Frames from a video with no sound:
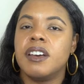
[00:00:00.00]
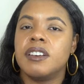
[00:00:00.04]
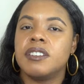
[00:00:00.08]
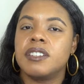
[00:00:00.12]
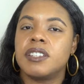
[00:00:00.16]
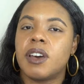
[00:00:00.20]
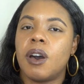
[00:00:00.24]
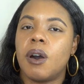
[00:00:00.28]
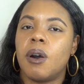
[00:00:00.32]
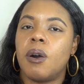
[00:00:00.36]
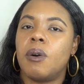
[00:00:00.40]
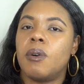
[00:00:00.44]

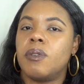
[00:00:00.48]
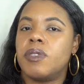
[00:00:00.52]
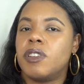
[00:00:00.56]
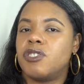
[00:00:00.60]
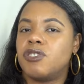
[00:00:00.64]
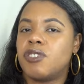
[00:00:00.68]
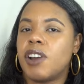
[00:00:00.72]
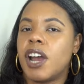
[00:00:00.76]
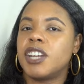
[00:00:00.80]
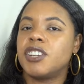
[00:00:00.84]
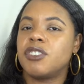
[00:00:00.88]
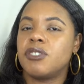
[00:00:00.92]
So the
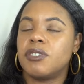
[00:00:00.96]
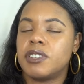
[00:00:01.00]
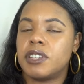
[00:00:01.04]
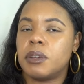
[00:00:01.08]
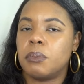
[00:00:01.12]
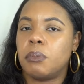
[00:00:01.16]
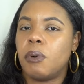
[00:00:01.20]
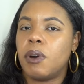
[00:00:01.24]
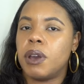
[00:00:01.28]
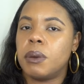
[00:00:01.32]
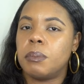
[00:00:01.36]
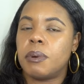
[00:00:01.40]
treasurer is
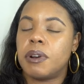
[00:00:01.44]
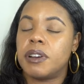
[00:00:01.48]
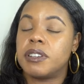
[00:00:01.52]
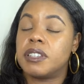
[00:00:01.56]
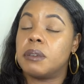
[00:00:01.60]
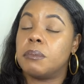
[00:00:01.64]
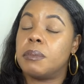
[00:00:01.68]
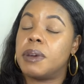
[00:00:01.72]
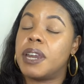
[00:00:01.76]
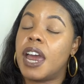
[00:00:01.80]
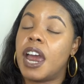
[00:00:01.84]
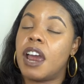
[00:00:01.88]
the point
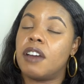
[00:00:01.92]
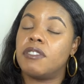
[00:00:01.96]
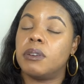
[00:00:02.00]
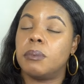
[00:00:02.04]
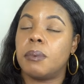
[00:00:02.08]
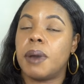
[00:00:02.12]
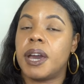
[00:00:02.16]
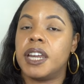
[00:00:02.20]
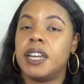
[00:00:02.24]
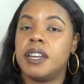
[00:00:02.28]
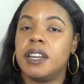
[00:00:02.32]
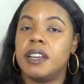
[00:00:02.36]
person, but
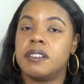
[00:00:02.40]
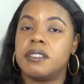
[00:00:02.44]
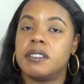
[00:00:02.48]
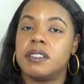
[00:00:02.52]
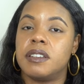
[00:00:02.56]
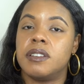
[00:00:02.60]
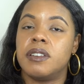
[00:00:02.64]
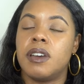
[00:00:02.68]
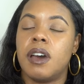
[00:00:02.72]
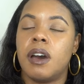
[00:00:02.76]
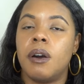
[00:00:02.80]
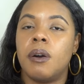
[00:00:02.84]
everybody needs
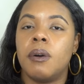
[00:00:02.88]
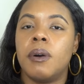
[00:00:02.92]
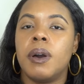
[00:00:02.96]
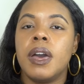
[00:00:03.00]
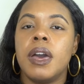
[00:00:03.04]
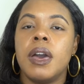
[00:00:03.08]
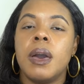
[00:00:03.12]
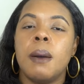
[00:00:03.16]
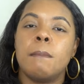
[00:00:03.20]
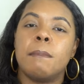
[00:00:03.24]
to know.